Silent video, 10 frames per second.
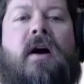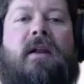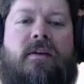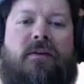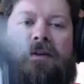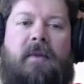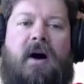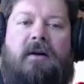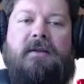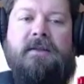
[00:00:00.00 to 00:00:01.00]
Here's the
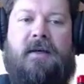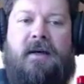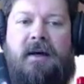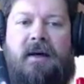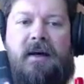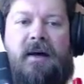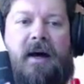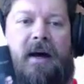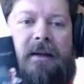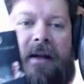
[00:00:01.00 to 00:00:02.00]
box.
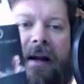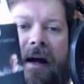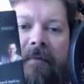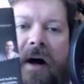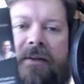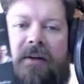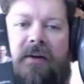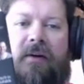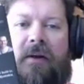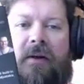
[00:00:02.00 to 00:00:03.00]
I did an unboxing
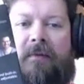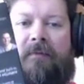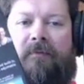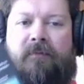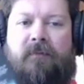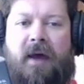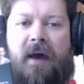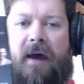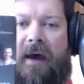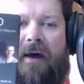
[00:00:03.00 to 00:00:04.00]
earlier,
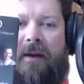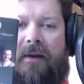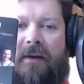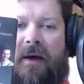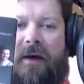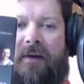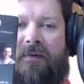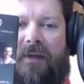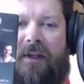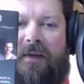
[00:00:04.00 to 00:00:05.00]
and you've
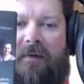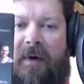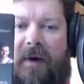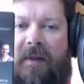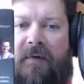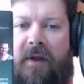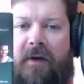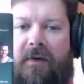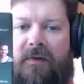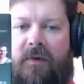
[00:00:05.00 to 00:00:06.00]
seen some of my other
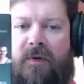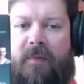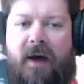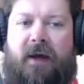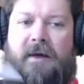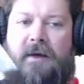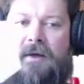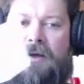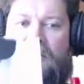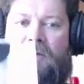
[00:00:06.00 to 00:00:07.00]
videos with my
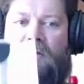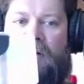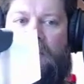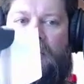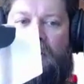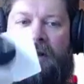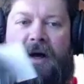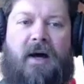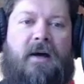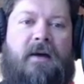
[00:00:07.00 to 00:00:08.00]

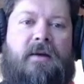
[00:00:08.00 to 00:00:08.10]
normal